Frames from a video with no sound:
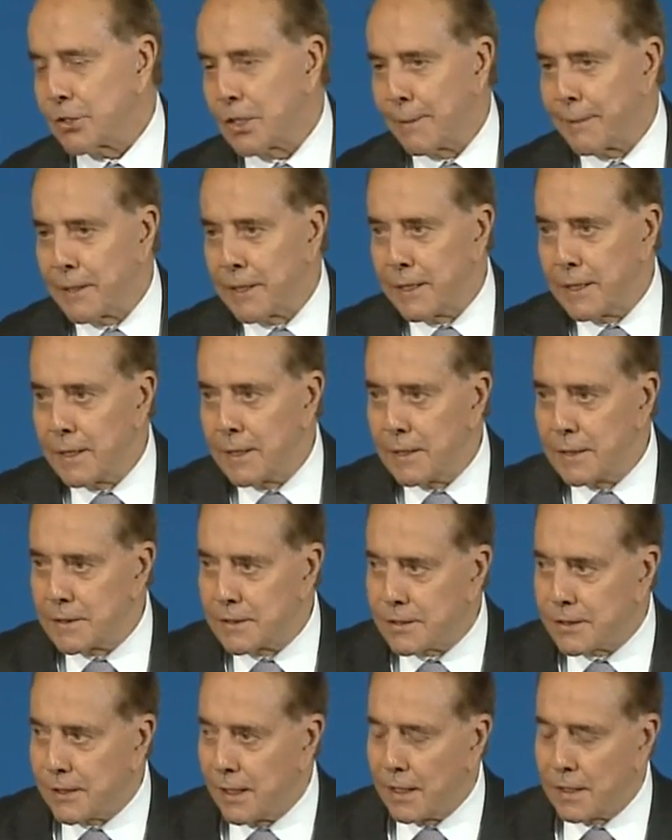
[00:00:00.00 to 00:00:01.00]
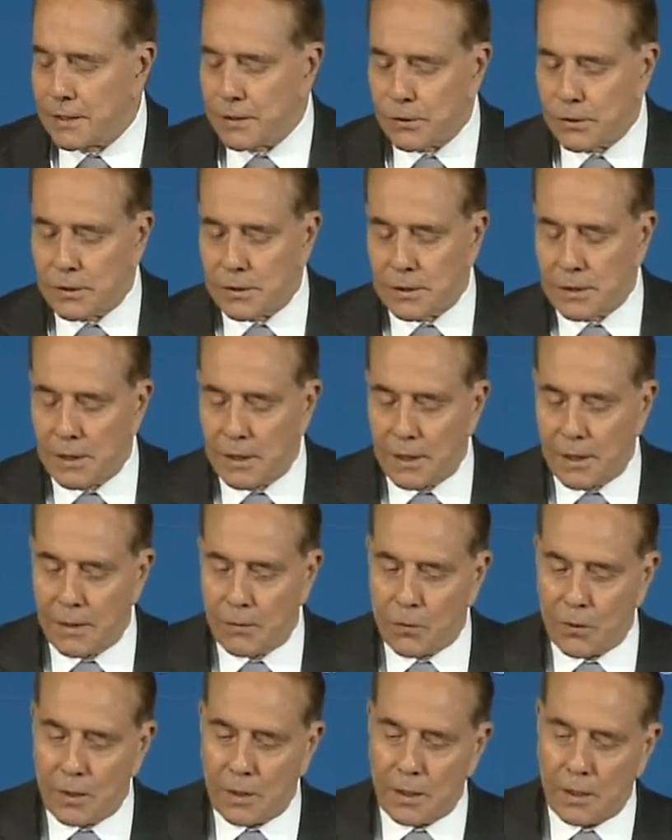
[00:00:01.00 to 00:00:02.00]
some of these states
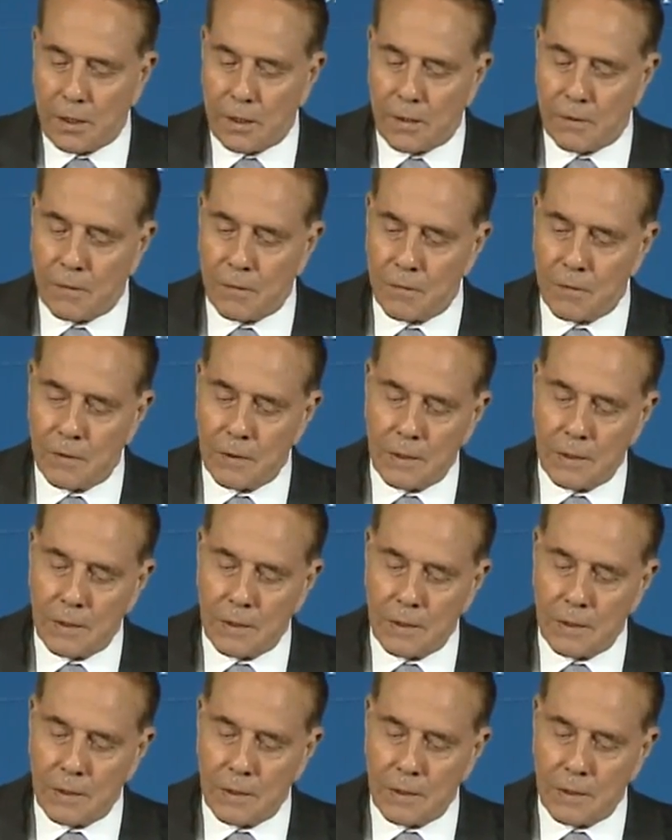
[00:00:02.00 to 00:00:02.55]
where